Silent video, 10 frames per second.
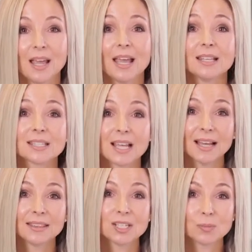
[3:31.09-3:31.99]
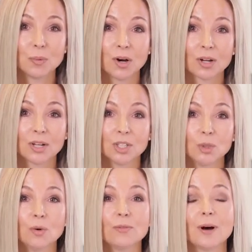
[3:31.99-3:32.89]
Inside this book, you
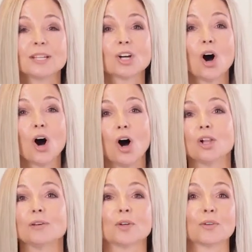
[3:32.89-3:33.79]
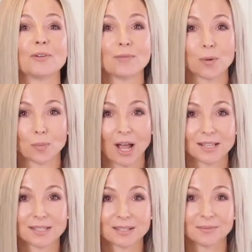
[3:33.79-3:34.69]
will find all of your favorite breads,